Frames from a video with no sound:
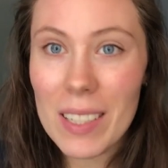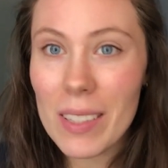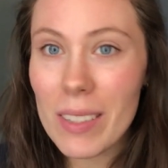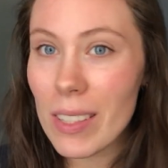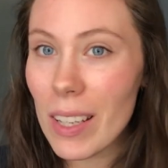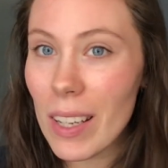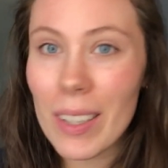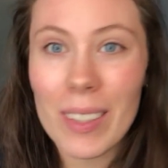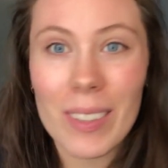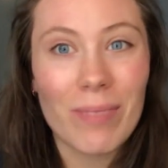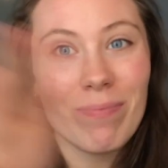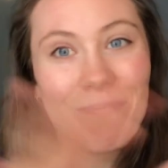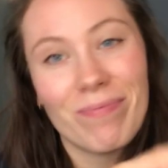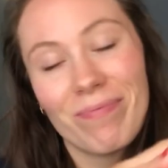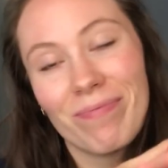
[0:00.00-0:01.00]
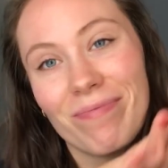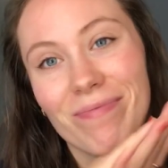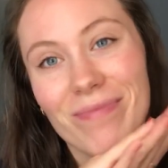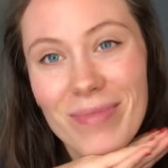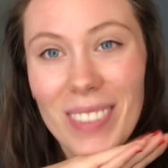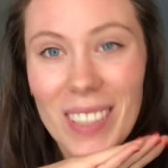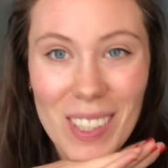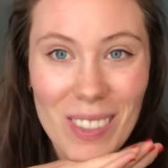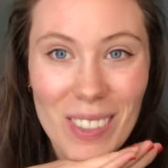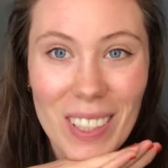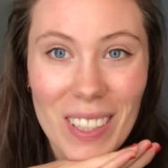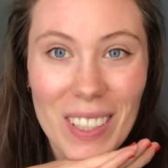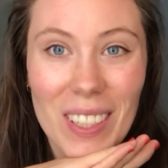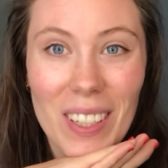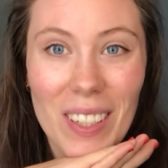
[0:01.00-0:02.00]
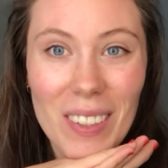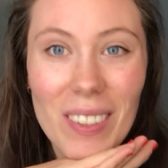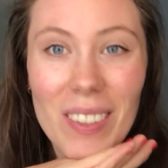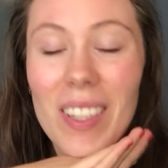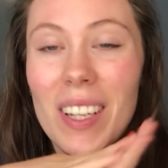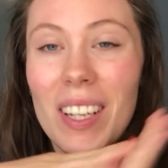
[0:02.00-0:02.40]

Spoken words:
So that's really cute.